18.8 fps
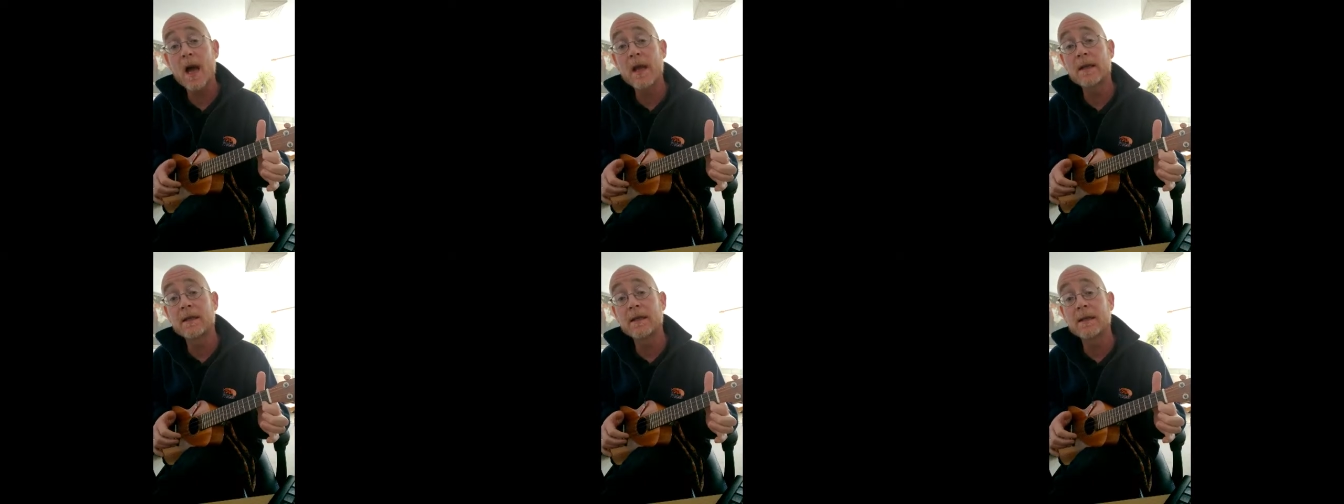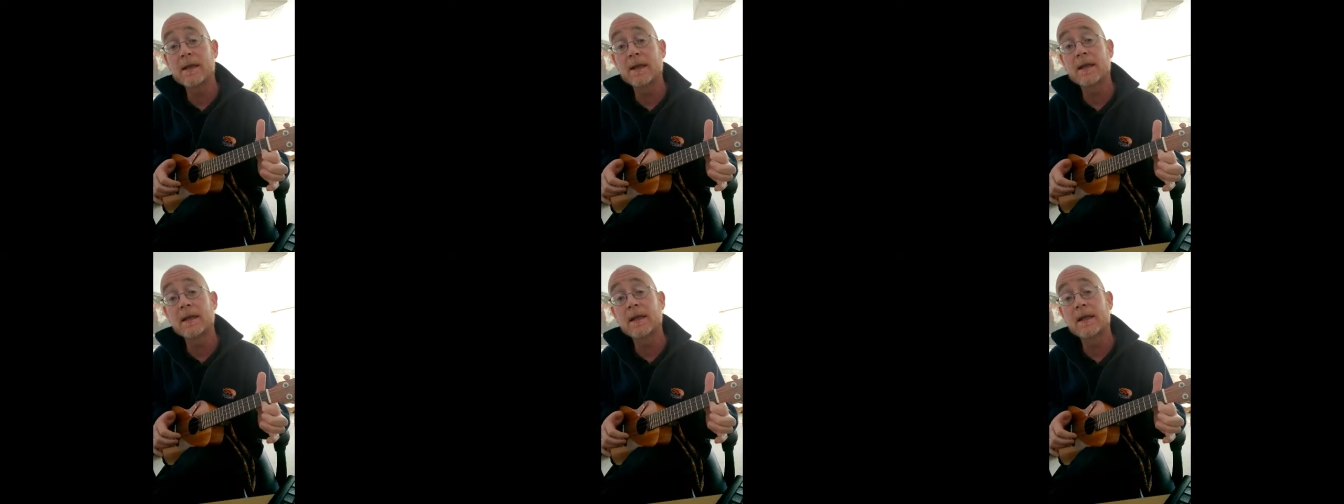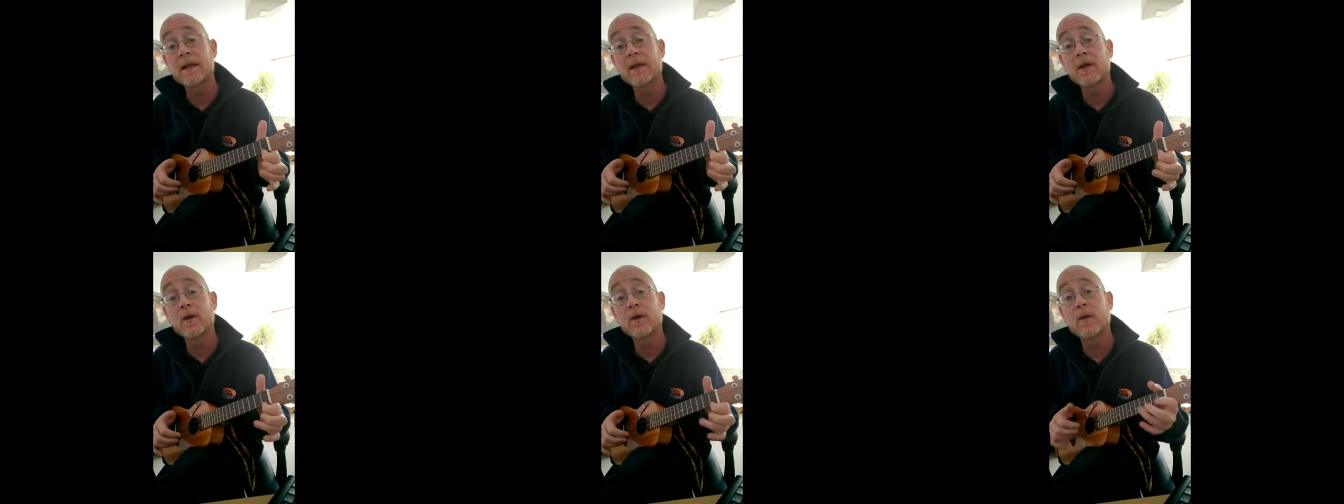until
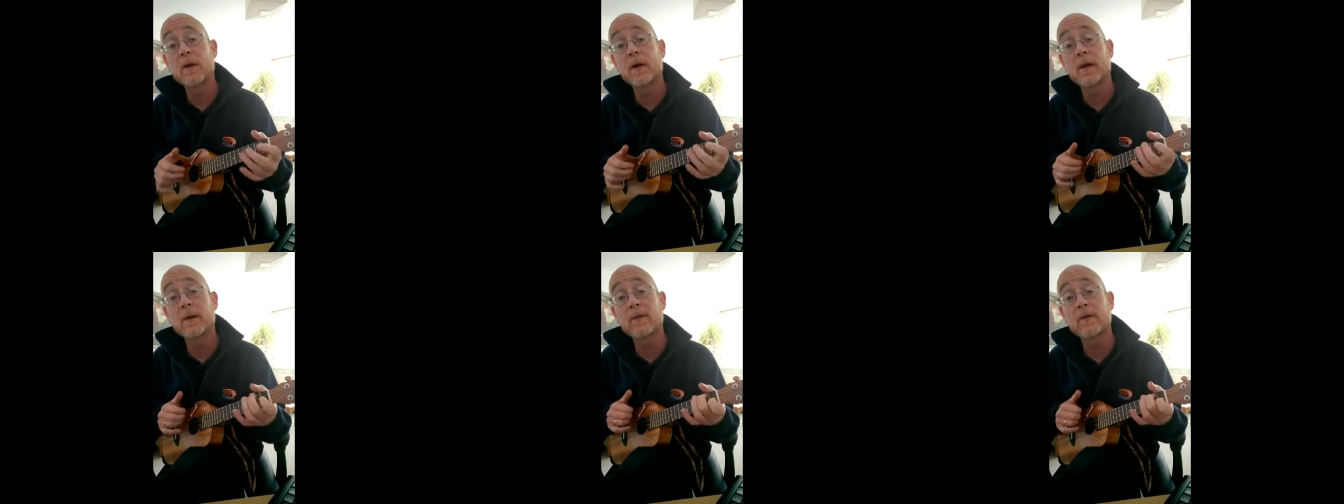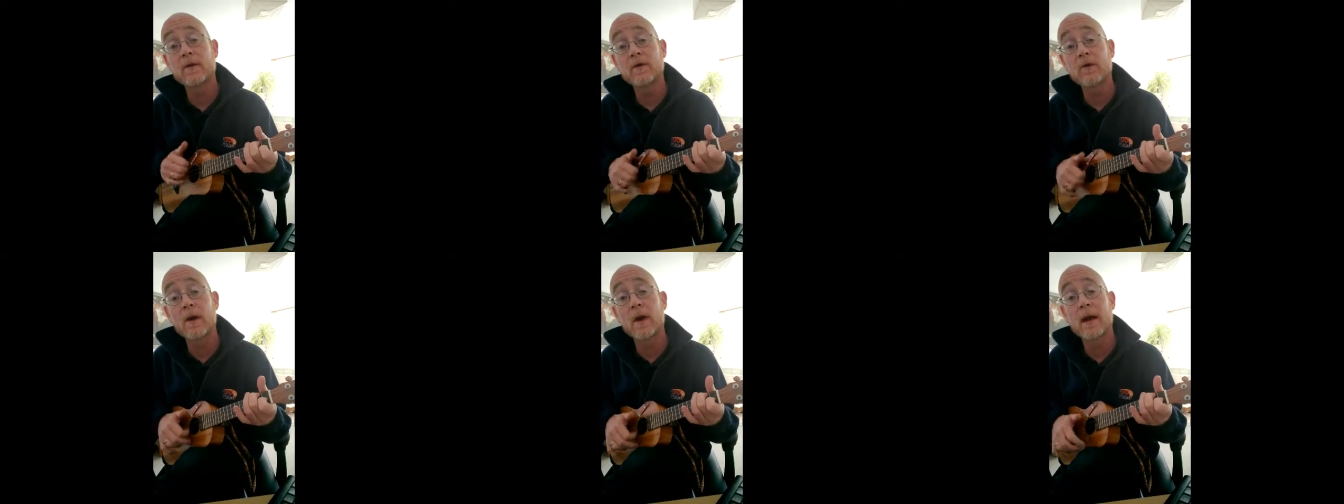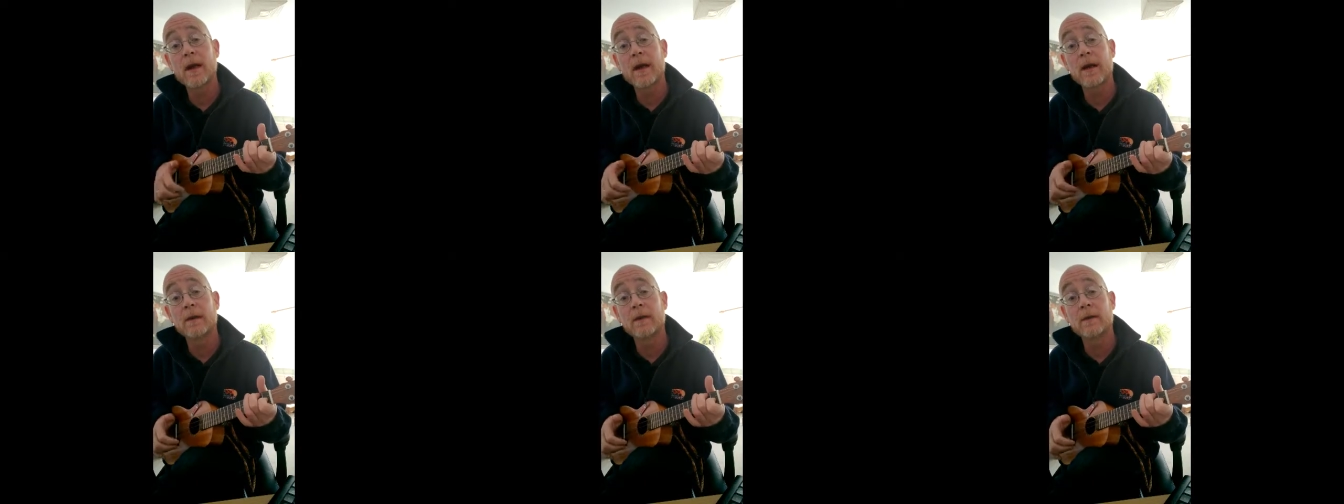you have
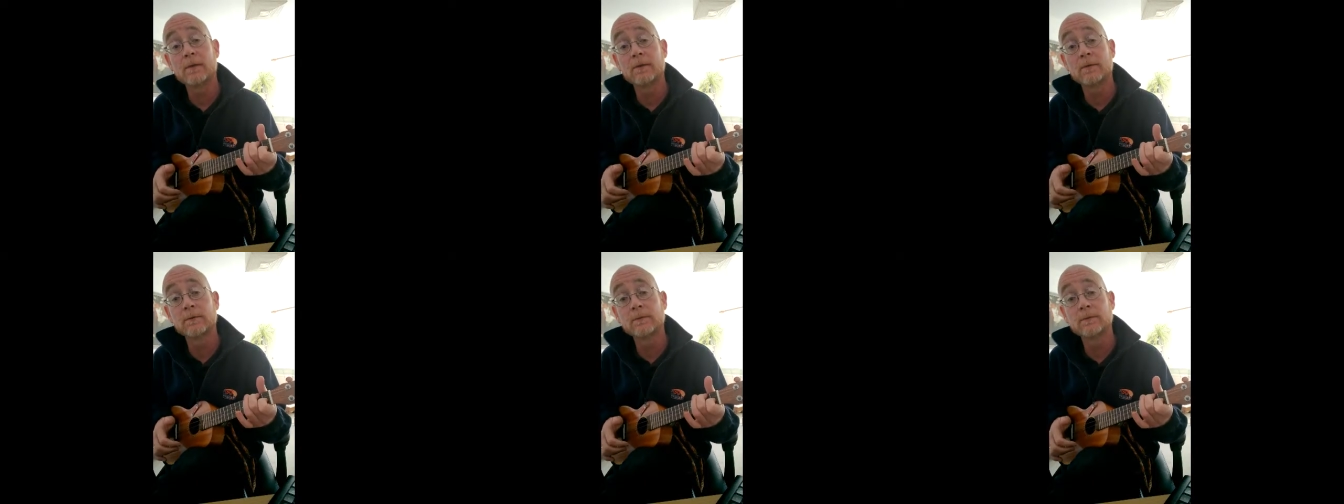drowned?